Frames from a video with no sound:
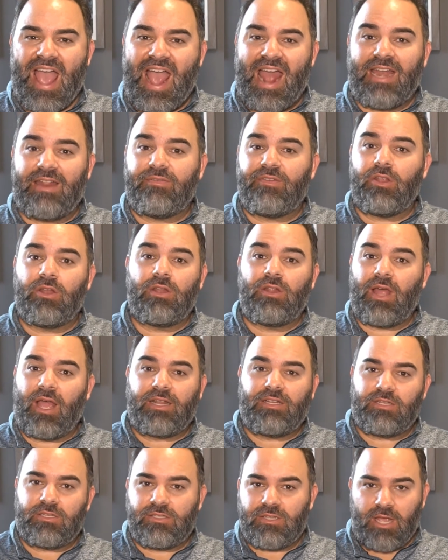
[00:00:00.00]
And if you'd like
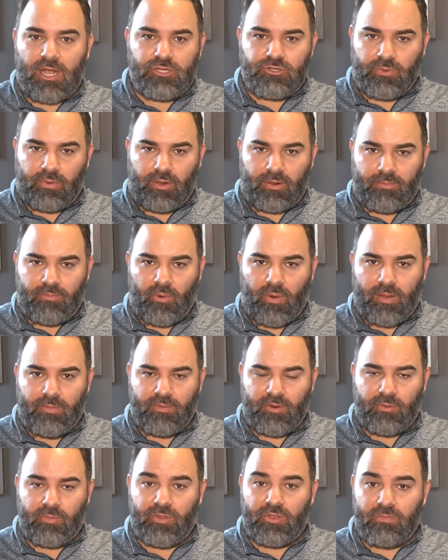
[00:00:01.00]
to schedule an
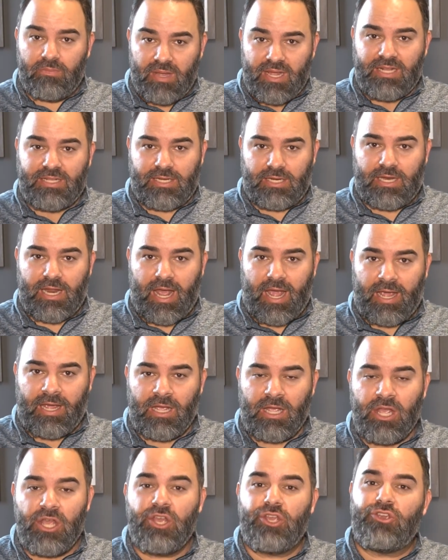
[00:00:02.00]
appointment with me today,
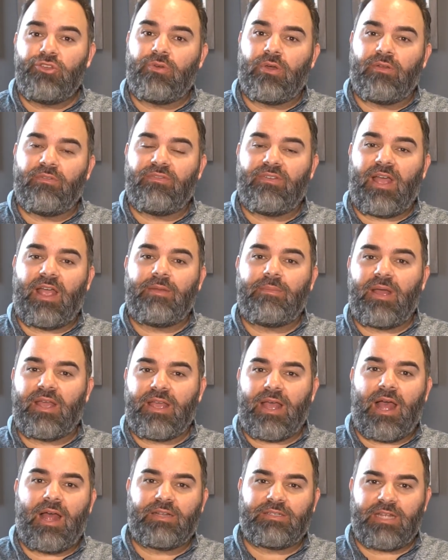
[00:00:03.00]
you can find my
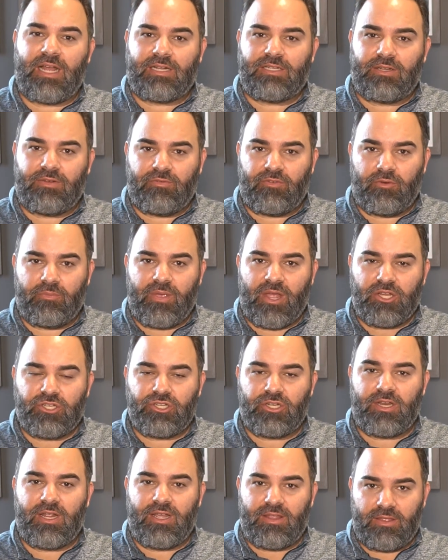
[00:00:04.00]
contact
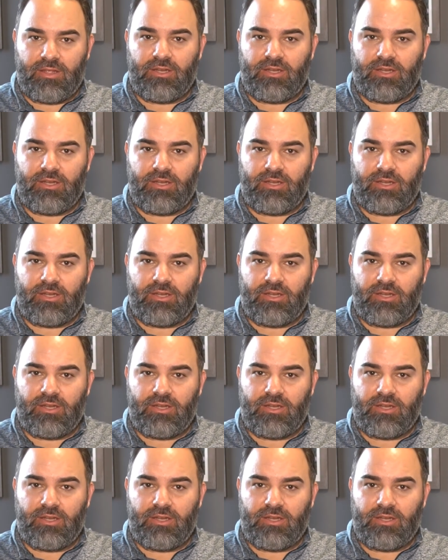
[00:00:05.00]
information in the